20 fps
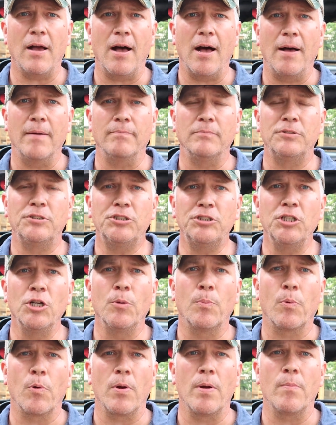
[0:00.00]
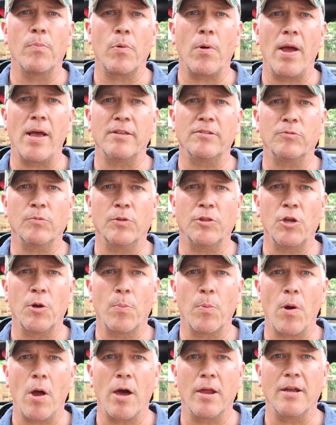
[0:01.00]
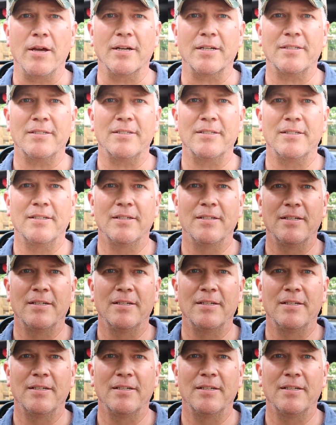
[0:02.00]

I'm super impressed with your products.